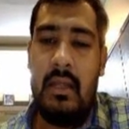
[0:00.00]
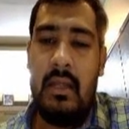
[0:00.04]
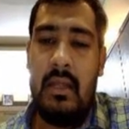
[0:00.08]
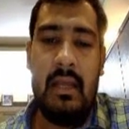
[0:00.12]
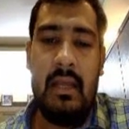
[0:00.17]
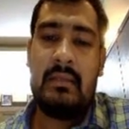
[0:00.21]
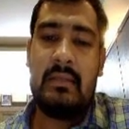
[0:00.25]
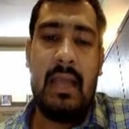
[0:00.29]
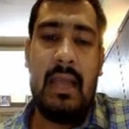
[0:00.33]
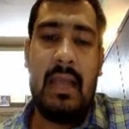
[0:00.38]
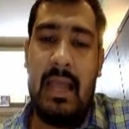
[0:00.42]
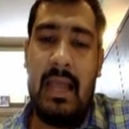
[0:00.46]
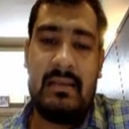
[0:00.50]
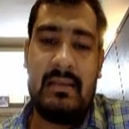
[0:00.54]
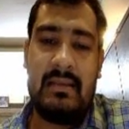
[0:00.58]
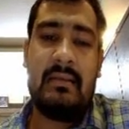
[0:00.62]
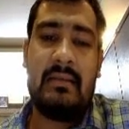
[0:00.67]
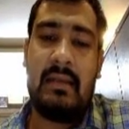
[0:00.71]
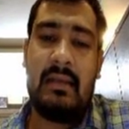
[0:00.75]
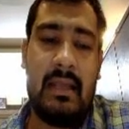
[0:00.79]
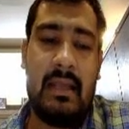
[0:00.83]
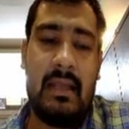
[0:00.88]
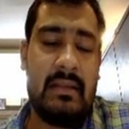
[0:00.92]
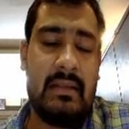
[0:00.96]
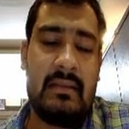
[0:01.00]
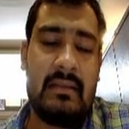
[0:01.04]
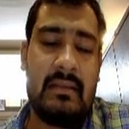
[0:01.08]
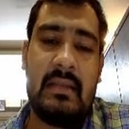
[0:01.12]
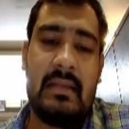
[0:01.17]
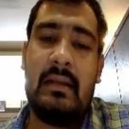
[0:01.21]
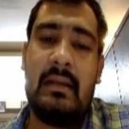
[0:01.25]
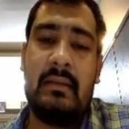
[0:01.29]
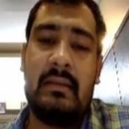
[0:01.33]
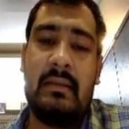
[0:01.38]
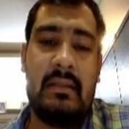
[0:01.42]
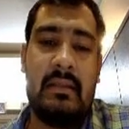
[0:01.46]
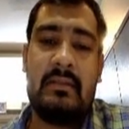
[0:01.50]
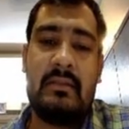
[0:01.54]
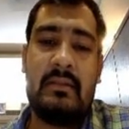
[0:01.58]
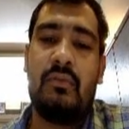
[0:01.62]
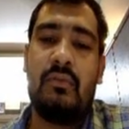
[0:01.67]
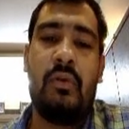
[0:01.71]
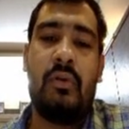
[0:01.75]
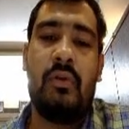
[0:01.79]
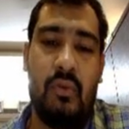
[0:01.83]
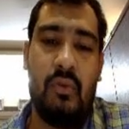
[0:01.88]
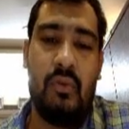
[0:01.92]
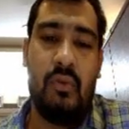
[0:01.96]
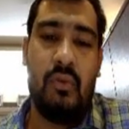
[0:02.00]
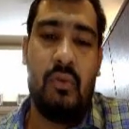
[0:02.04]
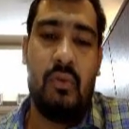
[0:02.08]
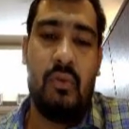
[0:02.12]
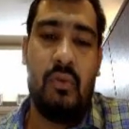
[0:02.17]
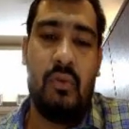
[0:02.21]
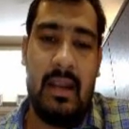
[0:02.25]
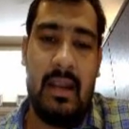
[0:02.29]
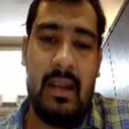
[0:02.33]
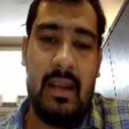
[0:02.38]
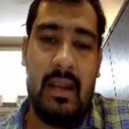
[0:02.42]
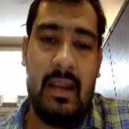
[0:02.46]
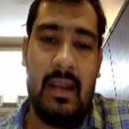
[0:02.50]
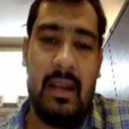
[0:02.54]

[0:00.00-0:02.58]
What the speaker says: it's as I said, there's no use of that.